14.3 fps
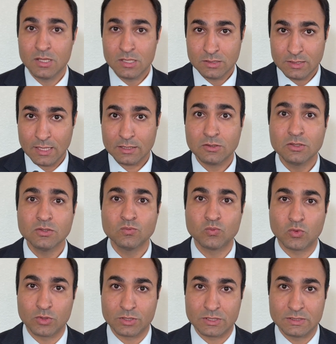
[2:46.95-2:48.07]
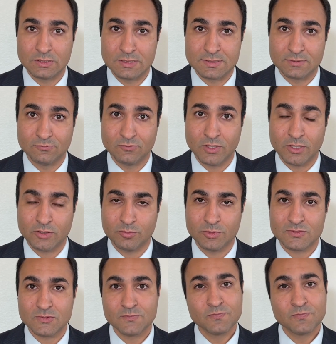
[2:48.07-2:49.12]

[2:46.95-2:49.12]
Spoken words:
that could work in these environments.